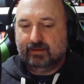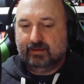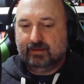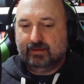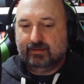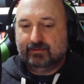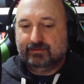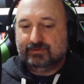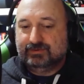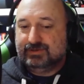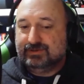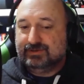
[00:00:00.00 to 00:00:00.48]

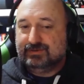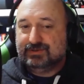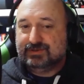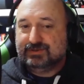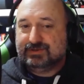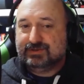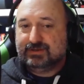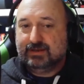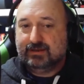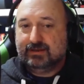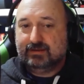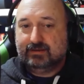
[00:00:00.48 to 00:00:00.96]
she
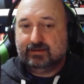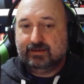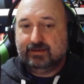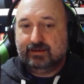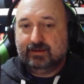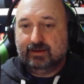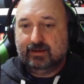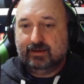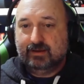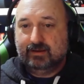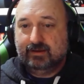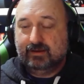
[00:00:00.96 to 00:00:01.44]
just said,
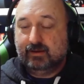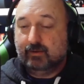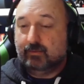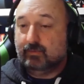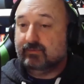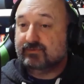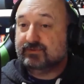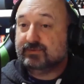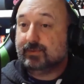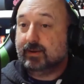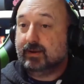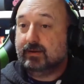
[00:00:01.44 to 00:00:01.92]

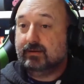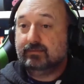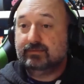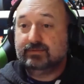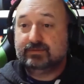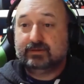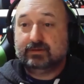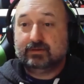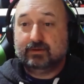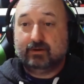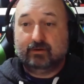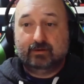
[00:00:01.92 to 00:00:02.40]
we've spoken
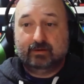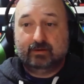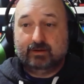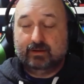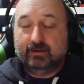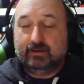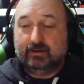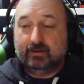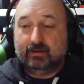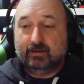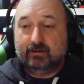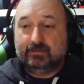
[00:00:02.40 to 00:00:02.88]
to
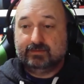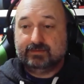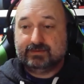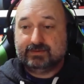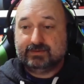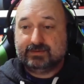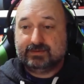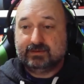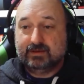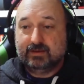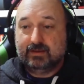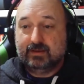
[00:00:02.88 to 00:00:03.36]

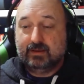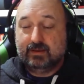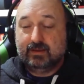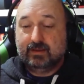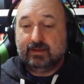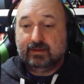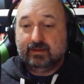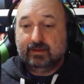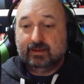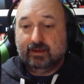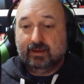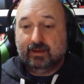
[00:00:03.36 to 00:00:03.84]
Lance.
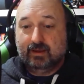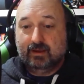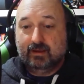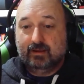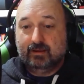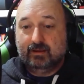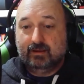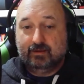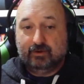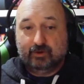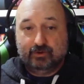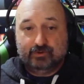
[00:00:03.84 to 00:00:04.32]

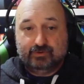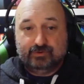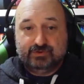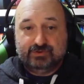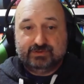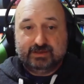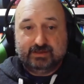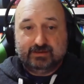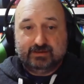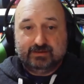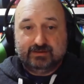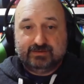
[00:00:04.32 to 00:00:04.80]
Could you
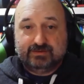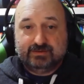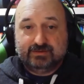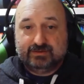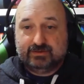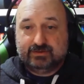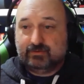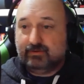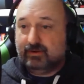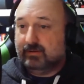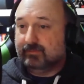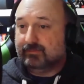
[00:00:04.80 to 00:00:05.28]
send us the
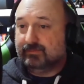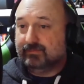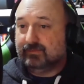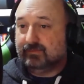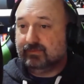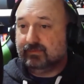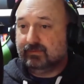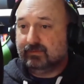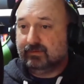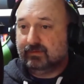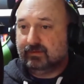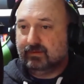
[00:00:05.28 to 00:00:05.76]

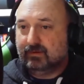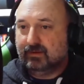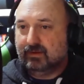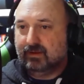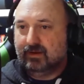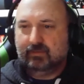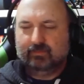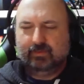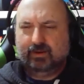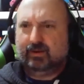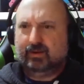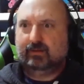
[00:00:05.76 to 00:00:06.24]
script?
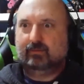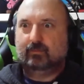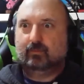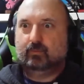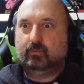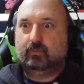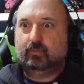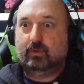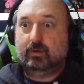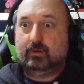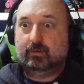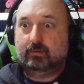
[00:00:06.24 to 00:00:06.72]
And I'm like,
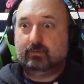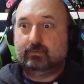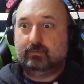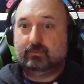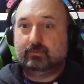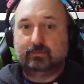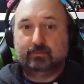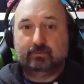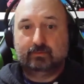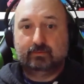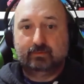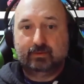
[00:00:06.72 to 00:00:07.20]

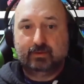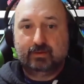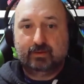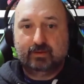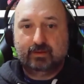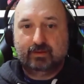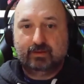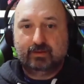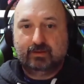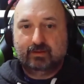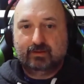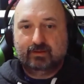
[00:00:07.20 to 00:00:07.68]
whoa,
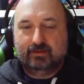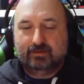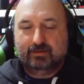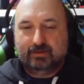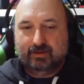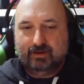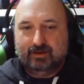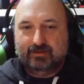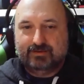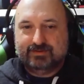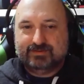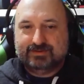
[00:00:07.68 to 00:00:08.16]

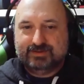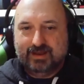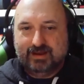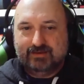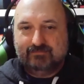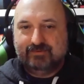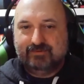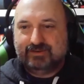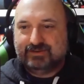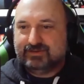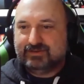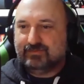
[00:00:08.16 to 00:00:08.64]
Lance
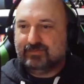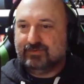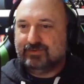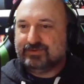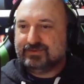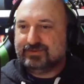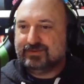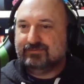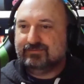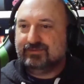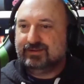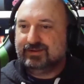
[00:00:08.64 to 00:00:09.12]
Henriksen
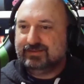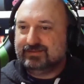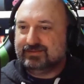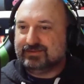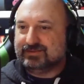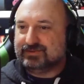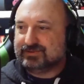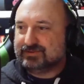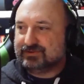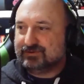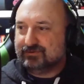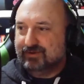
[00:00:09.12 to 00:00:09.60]
wants to read the
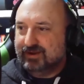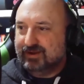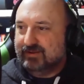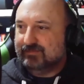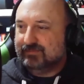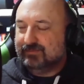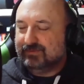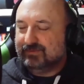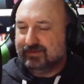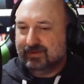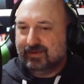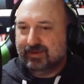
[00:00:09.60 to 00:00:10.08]

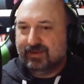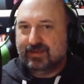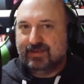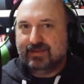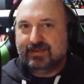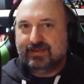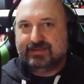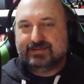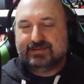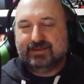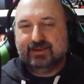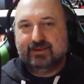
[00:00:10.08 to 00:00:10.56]
script.
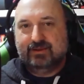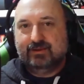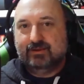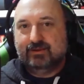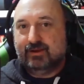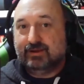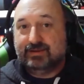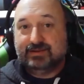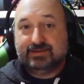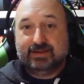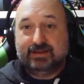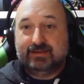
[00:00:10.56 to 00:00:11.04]
So
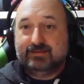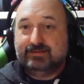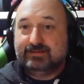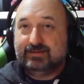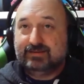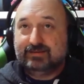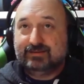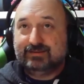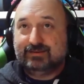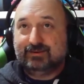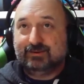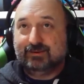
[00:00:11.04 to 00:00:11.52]
I sent
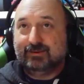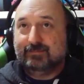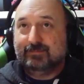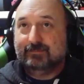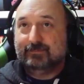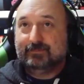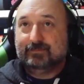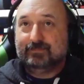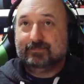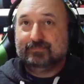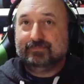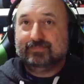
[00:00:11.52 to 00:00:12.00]
it to
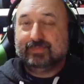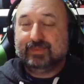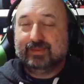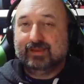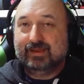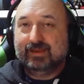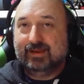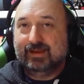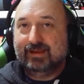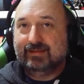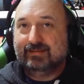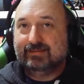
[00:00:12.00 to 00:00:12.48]
him,
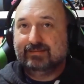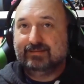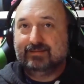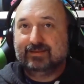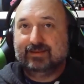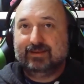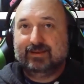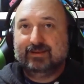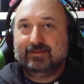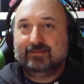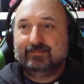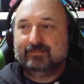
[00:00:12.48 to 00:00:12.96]
and
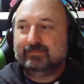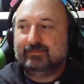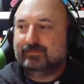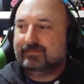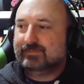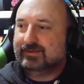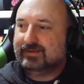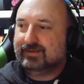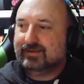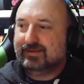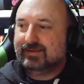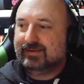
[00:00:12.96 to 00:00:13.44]

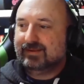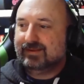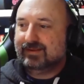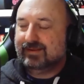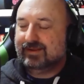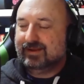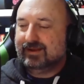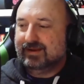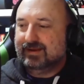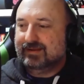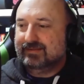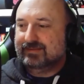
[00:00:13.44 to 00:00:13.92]
then
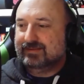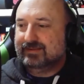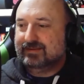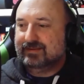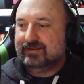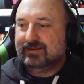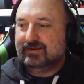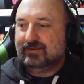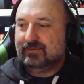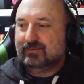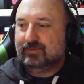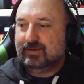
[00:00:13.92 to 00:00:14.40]
a
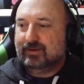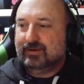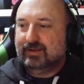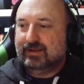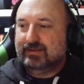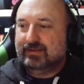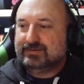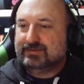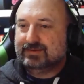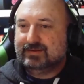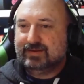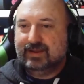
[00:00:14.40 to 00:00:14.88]
little while
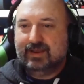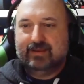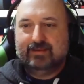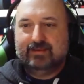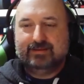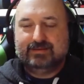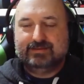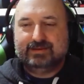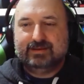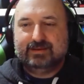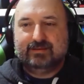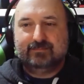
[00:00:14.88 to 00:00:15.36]
later said, yeah,
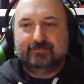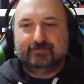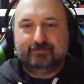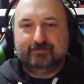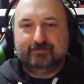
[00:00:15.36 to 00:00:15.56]
he's in.